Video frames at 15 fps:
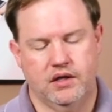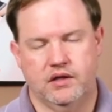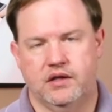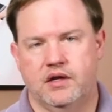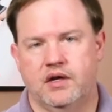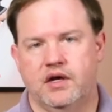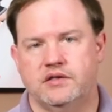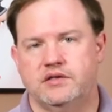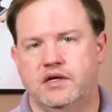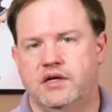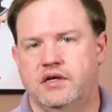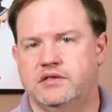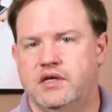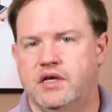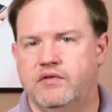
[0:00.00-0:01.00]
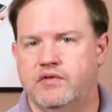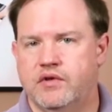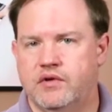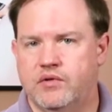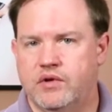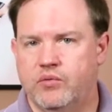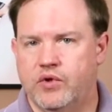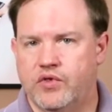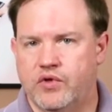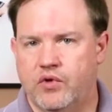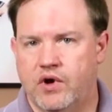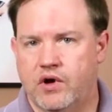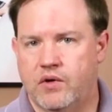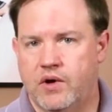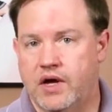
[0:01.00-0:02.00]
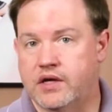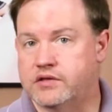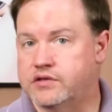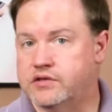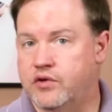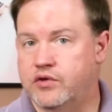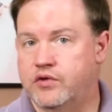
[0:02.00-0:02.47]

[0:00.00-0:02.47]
the nice thing is even with auto ISO,